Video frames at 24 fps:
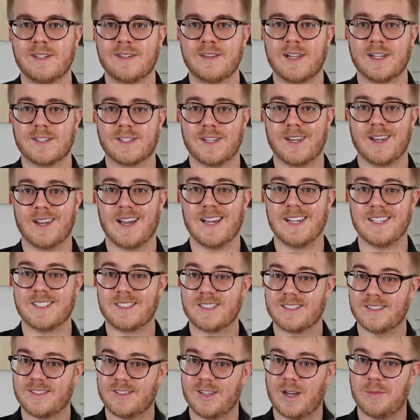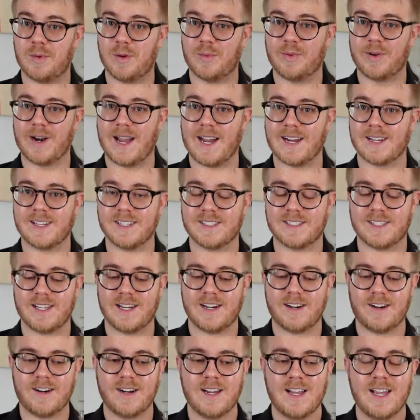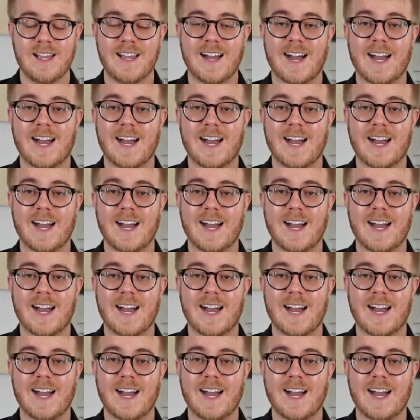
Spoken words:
That's a nice double practice there.